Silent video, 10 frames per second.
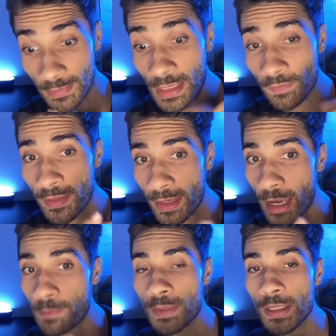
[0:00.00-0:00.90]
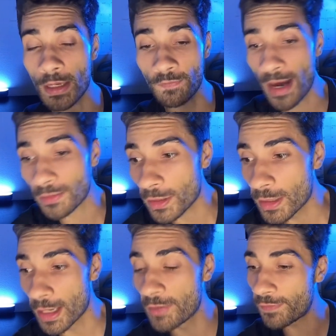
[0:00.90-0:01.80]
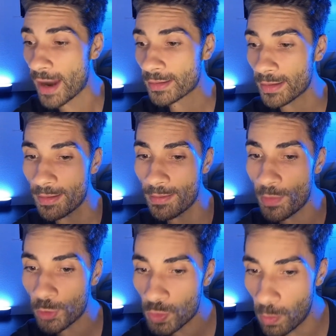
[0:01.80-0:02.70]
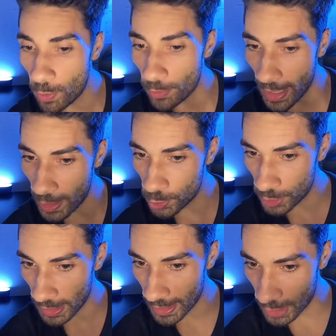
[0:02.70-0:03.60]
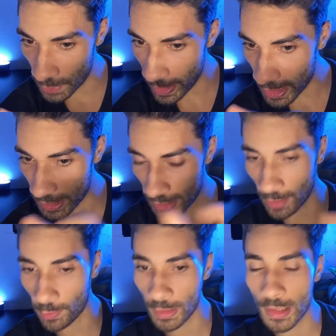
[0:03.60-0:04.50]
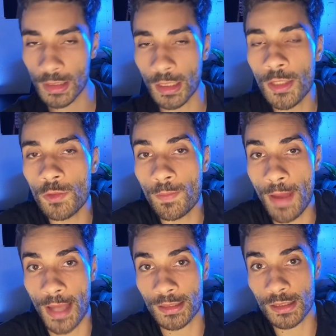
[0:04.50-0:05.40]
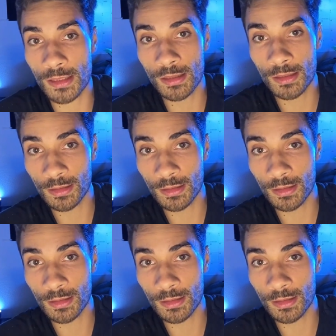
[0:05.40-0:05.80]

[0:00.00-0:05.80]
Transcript: Even the empty, in fact, there's more energy in space than there is in your mass.